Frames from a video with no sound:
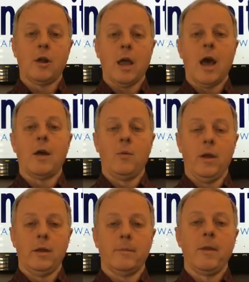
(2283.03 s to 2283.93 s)
God
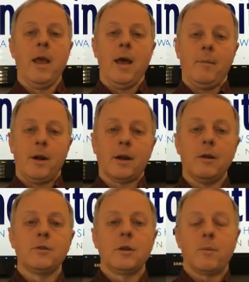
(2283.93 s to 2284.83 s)
with. I'm going to
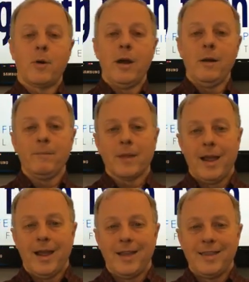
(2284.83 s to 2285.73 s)
close in a prayer,
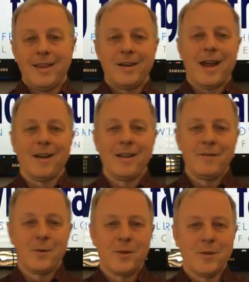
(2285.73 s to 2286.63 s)
and then I'll leave it
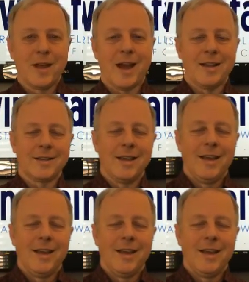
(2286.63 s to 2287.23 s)
with you guys.